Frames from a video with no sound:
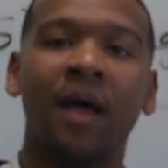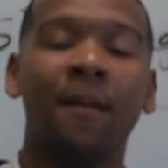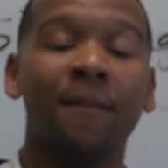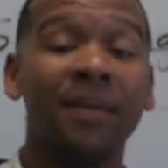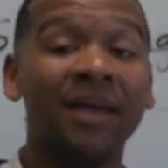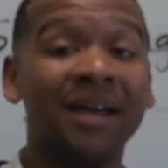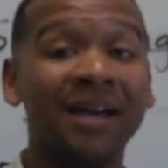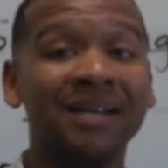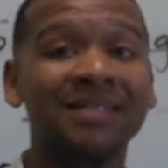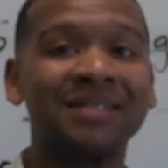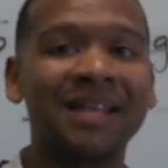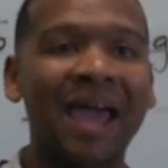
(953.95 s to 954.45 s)

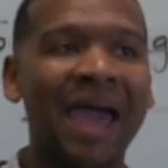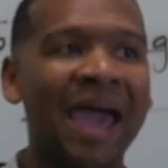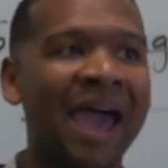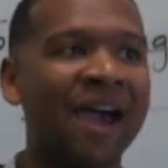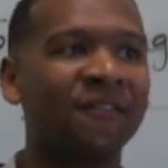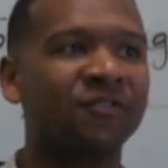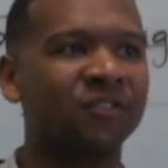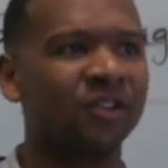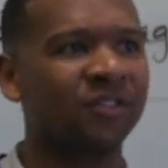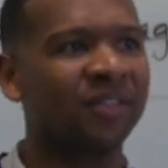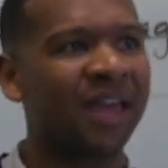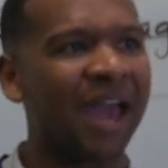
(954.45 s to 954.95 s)
Because
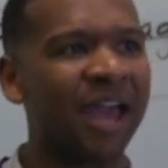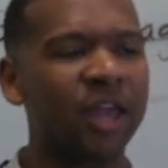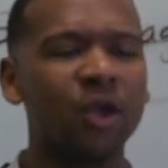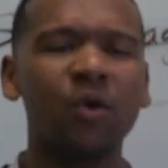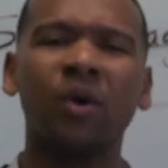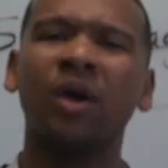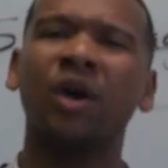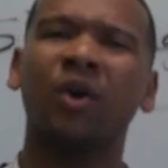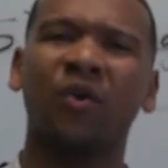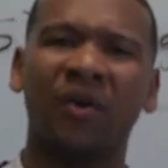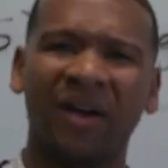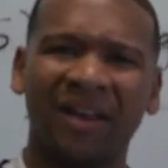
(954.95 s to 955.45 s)
after that, you
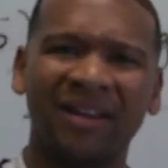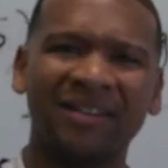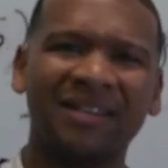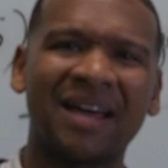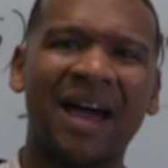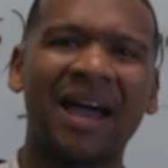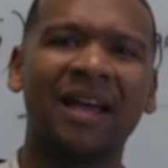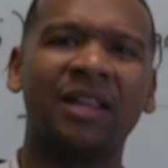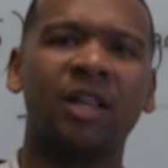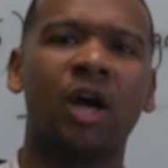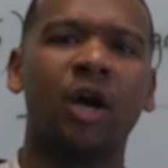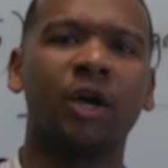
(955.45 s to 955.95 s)
can create a
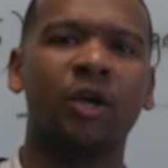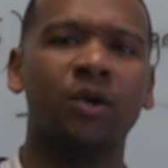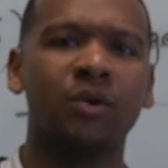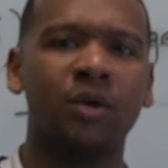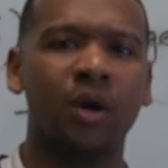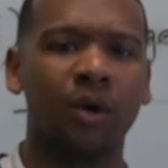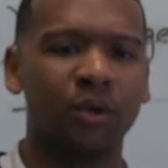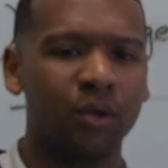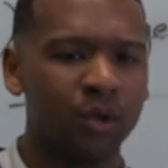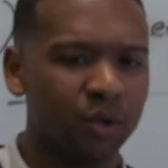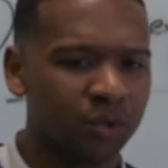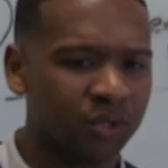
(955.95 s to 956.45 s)
dialogue. You
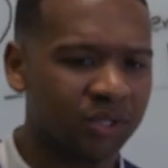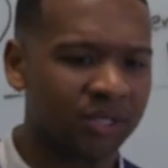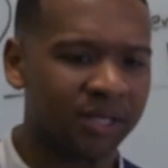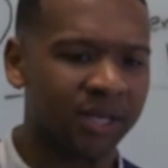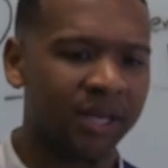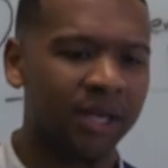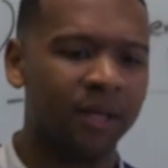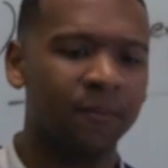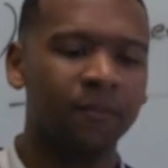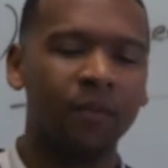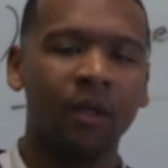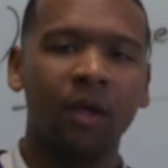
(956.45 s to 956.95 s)
know,
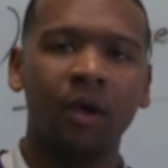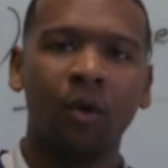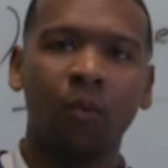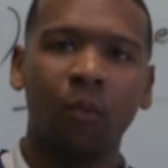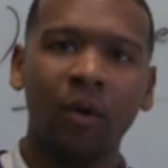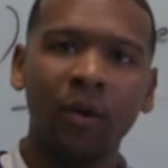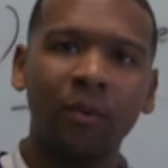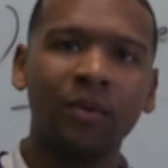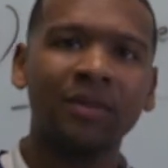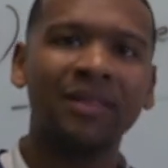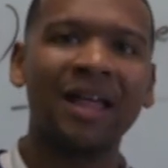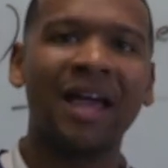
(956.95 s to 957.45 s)
usually
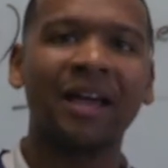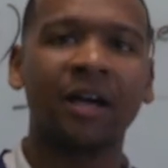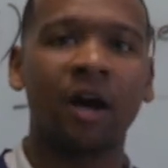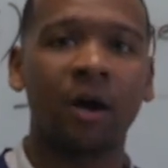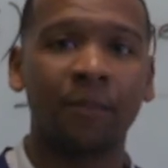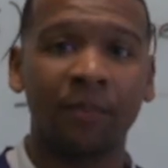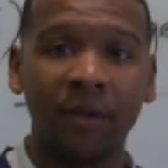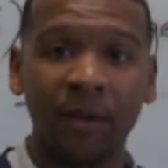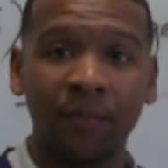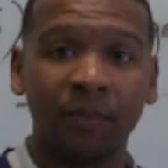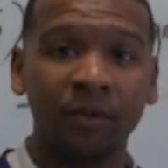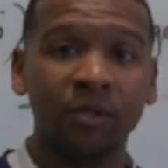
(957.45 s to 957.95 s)
we would like
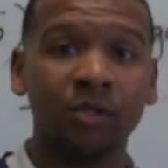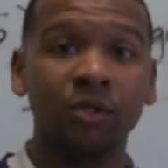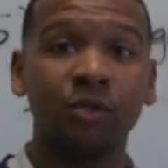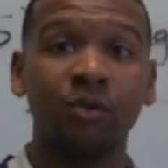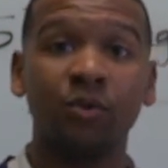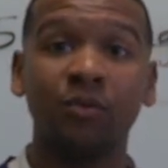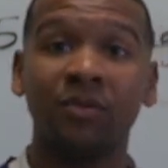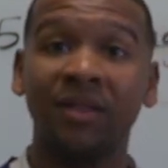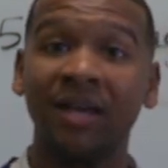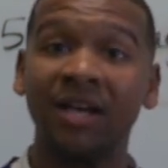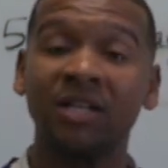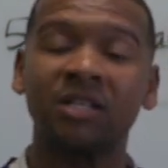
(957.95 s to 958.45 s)
our people to
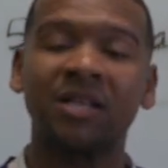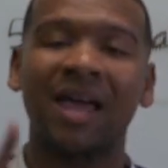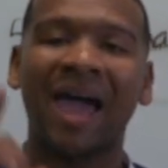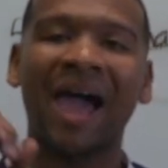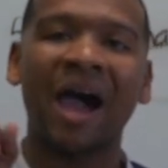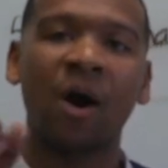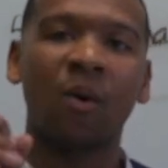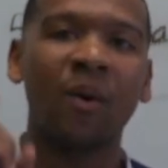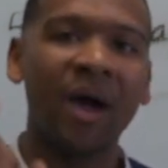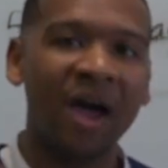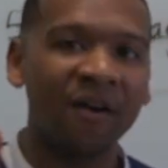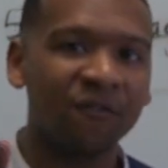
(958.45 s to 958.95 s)
do this.
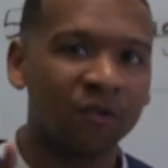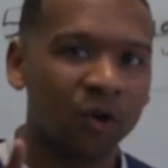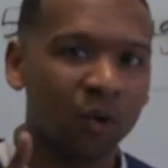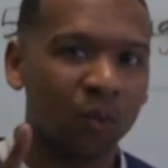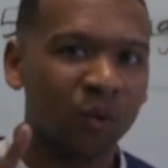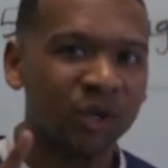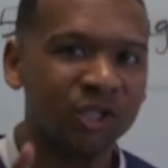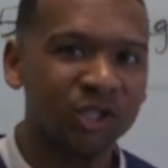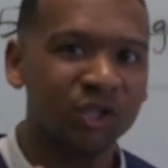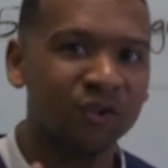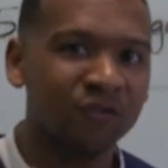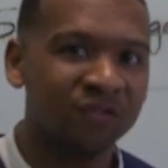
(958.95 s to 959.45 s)
However,
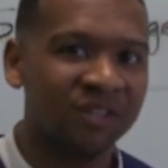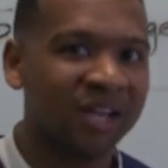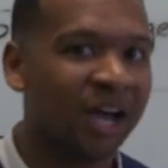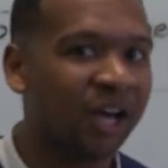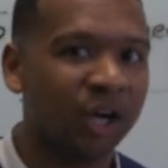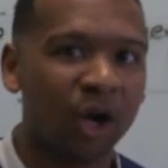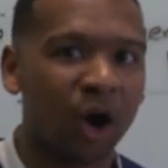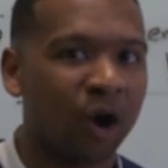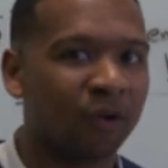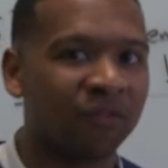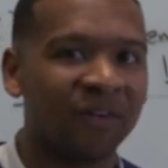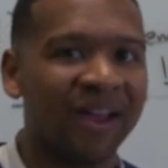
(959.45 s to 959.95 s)
what you've
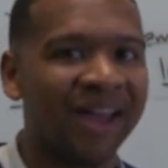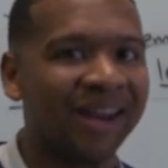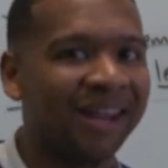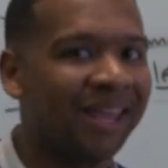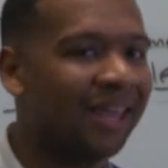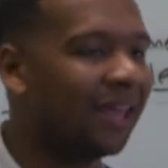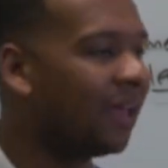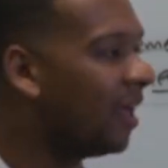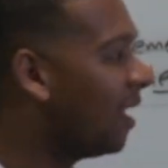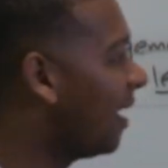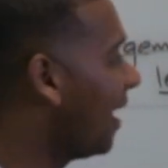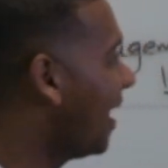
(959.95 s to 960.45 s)
done
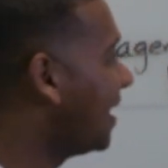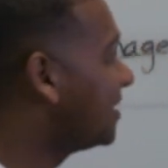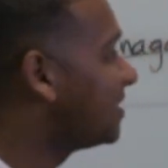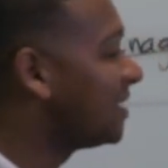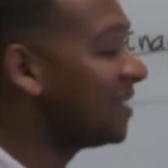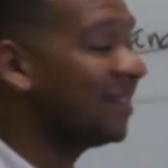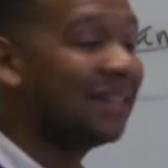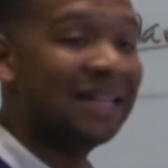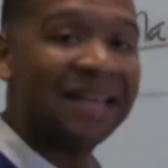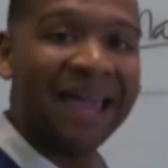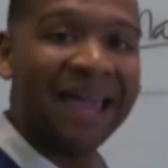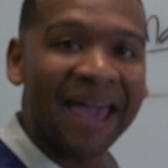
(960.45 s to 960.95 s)
already is
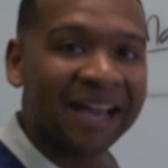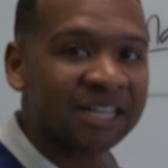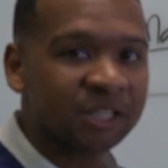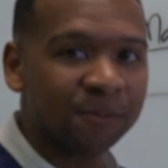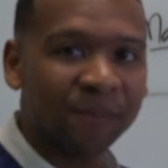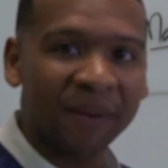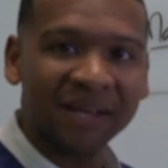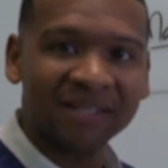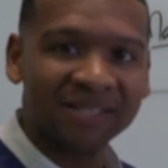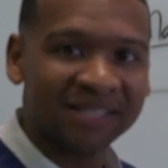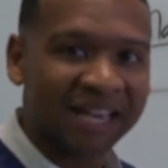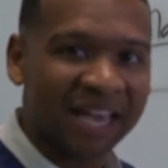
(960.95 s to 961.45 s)
in
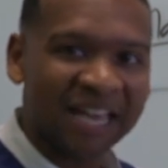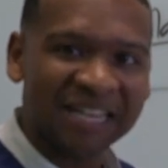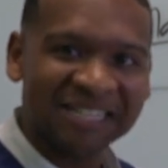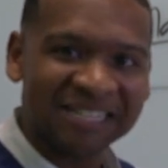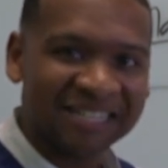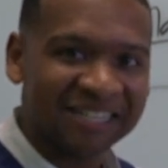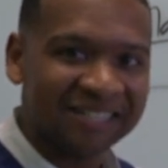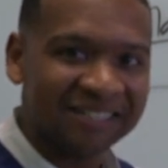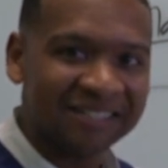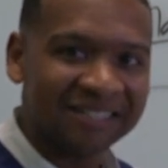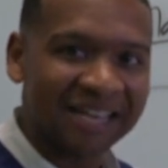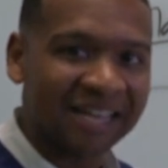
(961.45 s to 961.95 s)

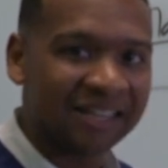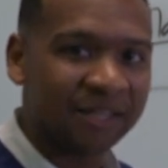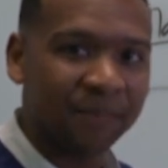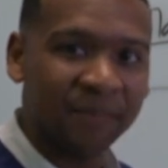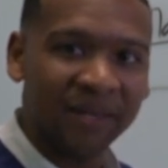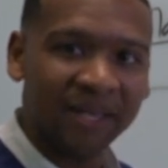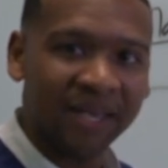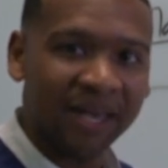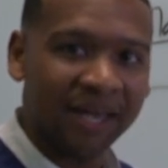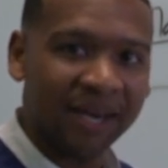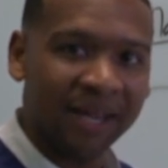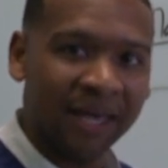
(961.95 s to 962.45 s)
expectations at the
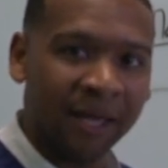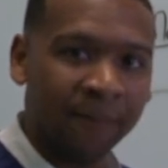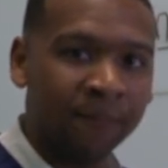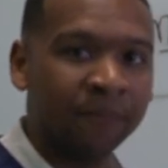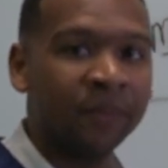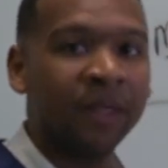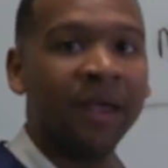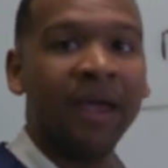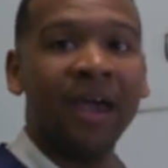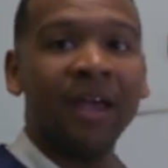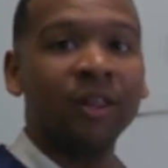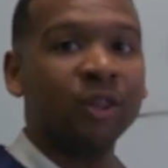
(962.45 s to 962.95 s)

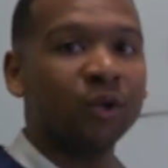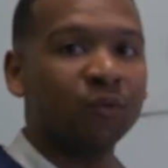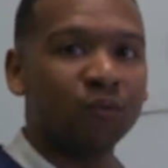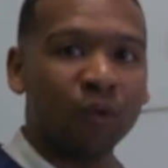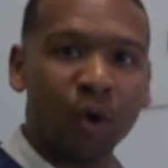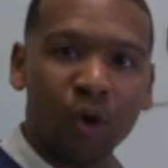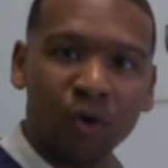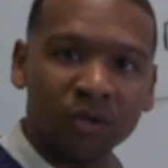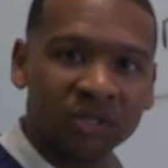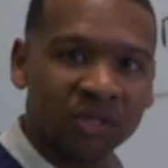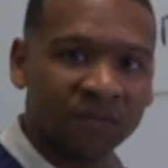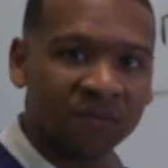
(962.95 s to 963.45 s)
beginning and the
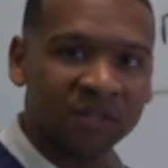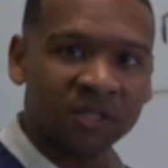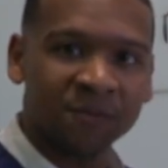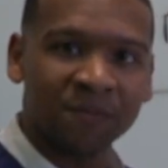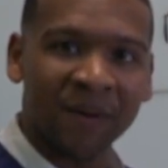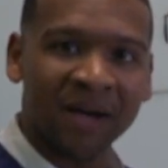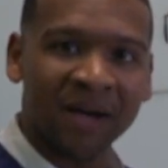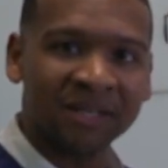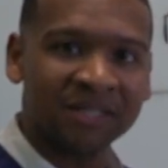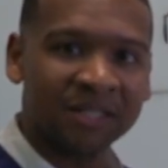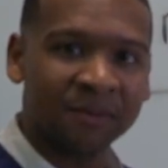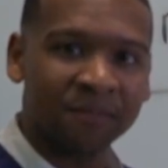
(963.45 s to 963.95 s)
roles and
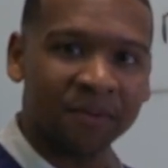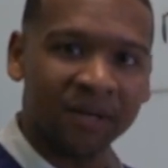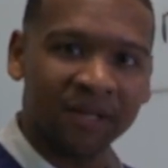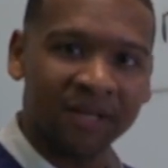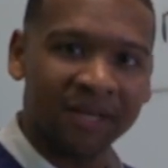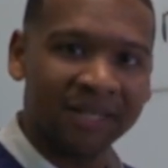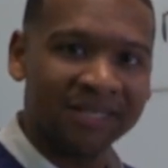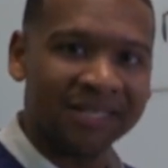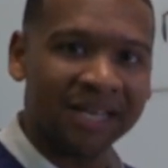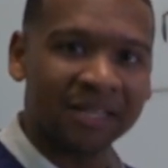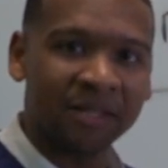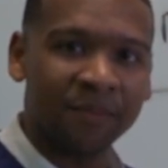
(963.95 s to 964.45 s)

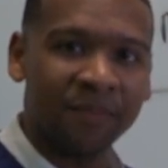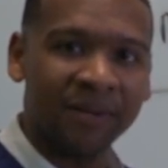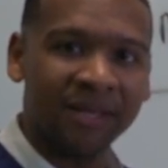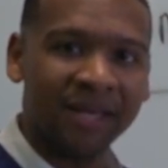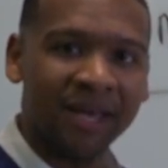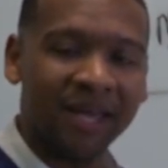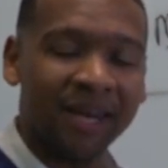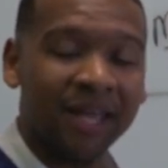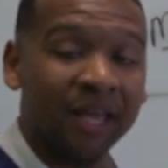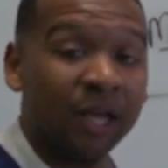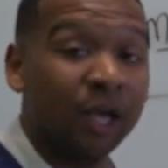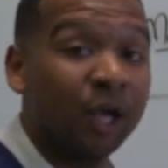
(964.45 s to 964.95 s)
responsibilities at the
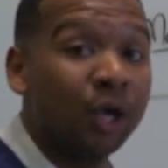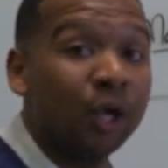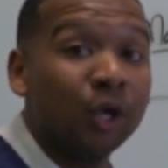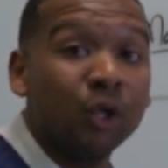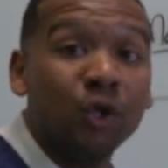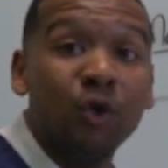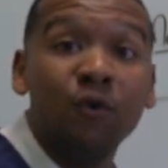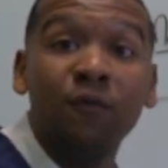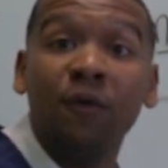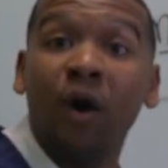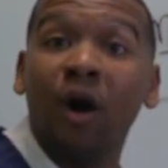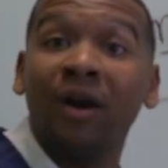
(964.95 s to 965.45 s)
beginning,
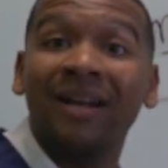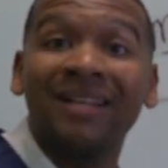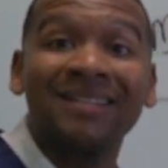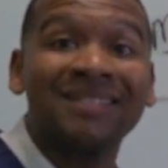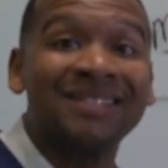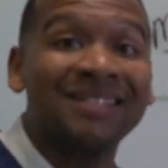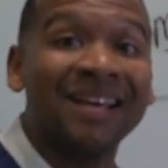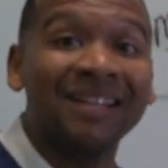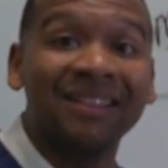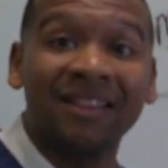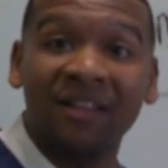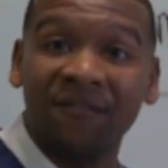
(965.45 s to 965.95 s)
you've already
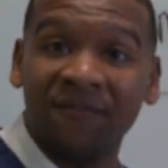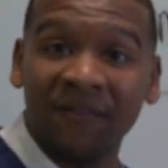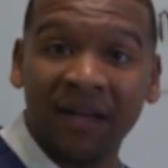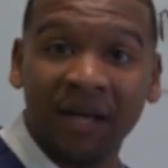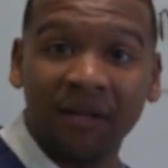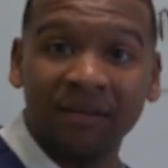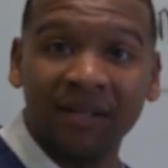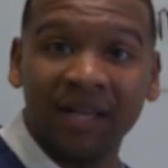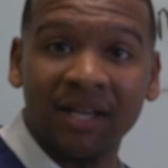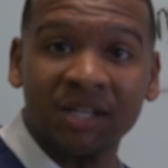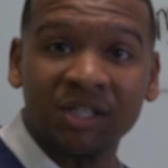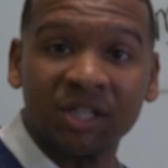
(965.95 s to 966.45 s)
set the
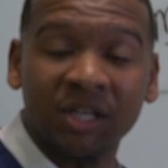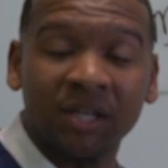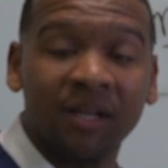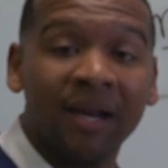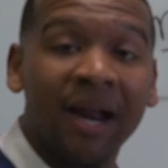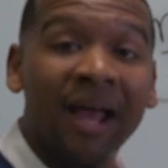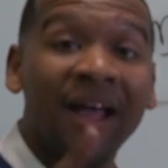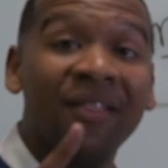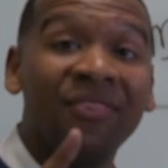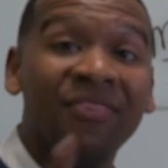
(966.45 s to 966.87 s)
foundation.